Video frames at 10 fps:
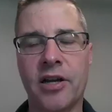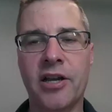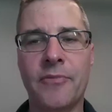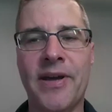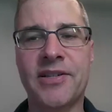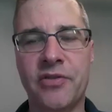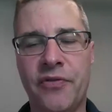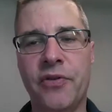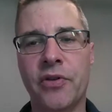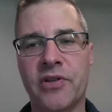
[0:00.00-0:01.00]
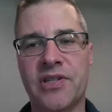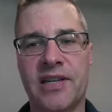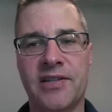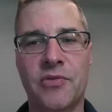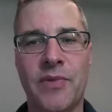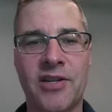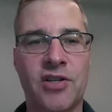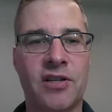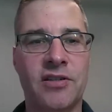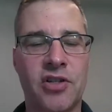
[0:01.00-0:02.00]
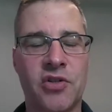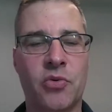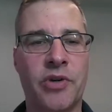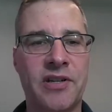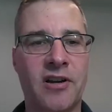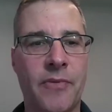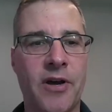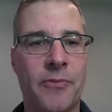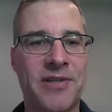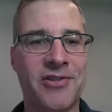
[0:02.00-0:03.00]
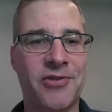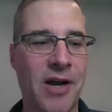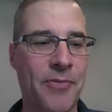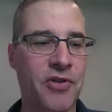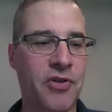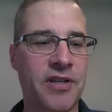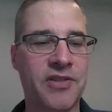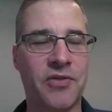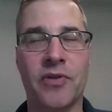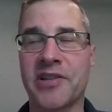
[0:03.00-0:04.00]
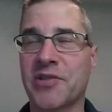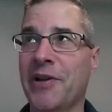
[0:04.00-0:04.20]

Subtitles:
going to come back to a few of those things you mentioned just when we talk about potential opportunities and risks.